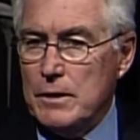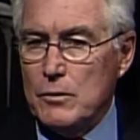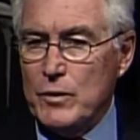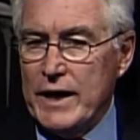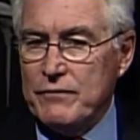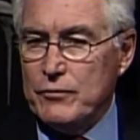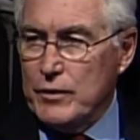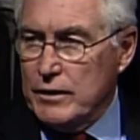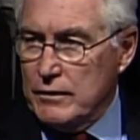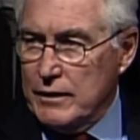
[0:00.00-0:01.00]
We had
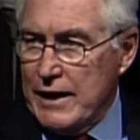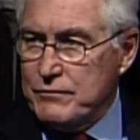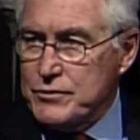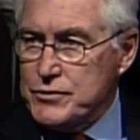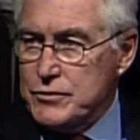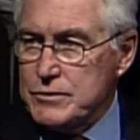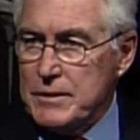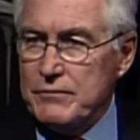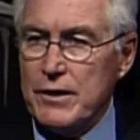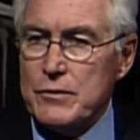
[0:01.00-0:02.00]
very little life insurance.
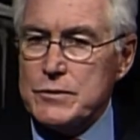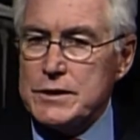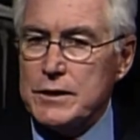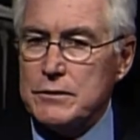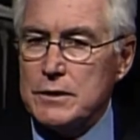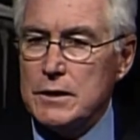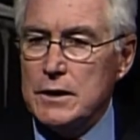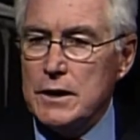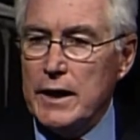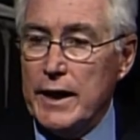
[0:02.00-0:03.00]
My father was killed.
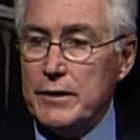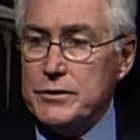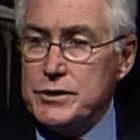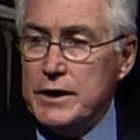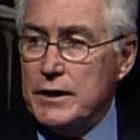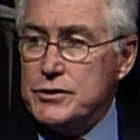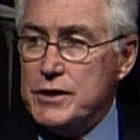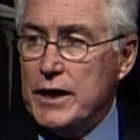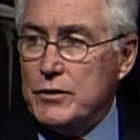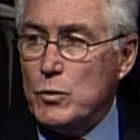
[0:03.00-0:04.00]
And she
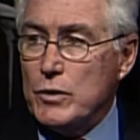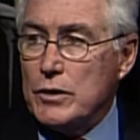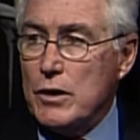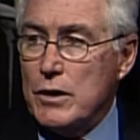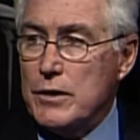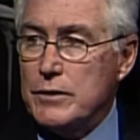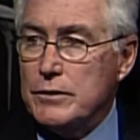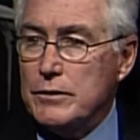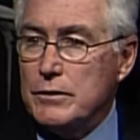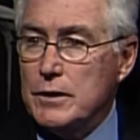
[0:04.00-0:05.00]
had to work hard
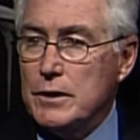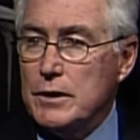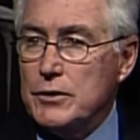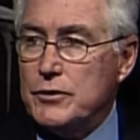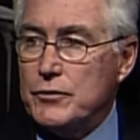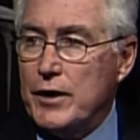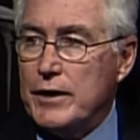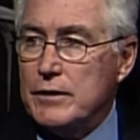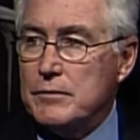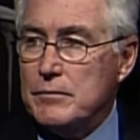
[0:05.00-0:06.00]
to try
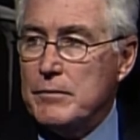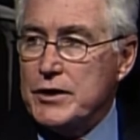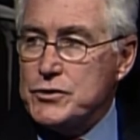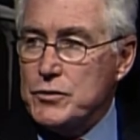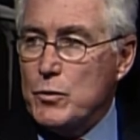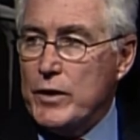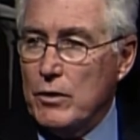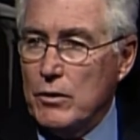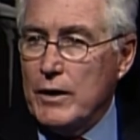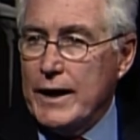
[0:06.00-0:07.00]
to make sure we
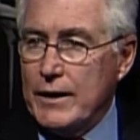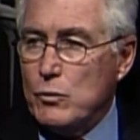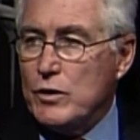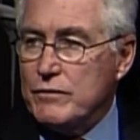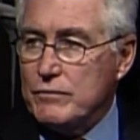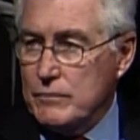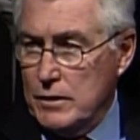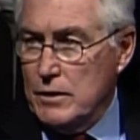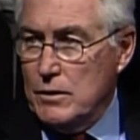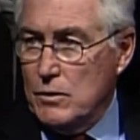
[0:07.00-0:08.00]
all had what
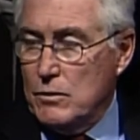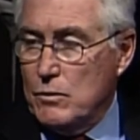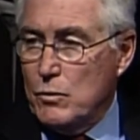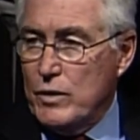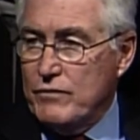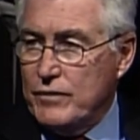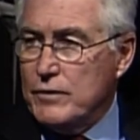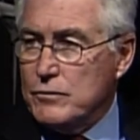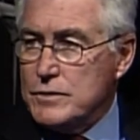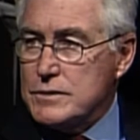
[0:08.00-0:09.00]
we
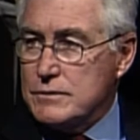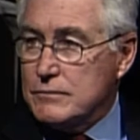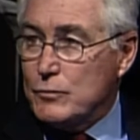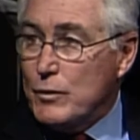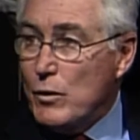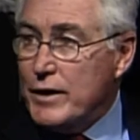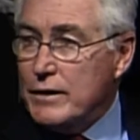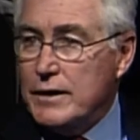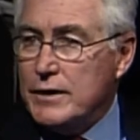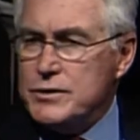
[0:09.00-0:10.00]
felt was we
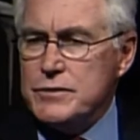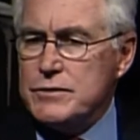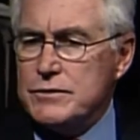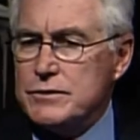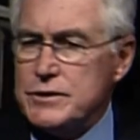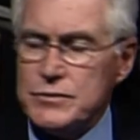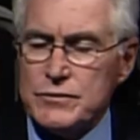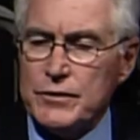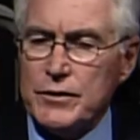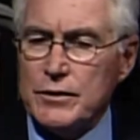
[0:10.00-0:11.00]
wanted. And she was
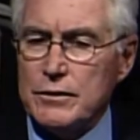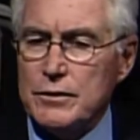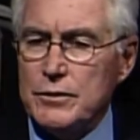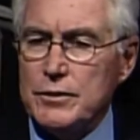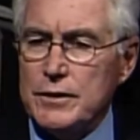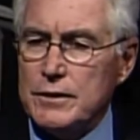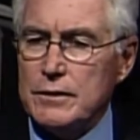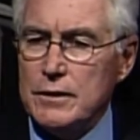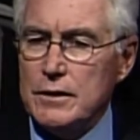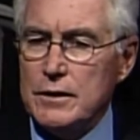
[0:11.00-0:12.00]
very good at
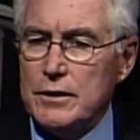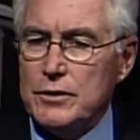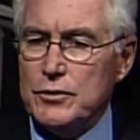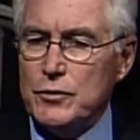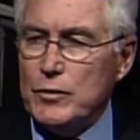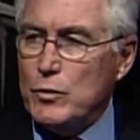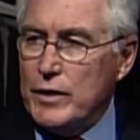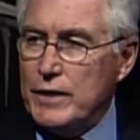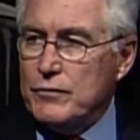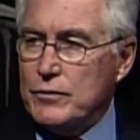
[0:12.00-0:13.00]
doing
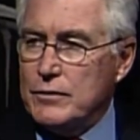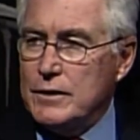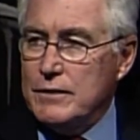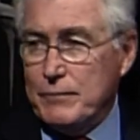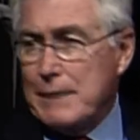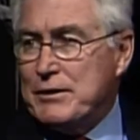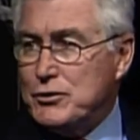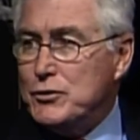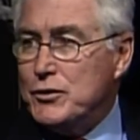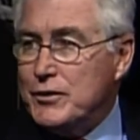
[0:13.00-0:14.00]
whatever. Probably
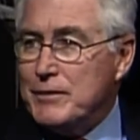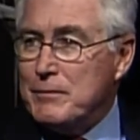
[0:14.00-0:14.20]
too good.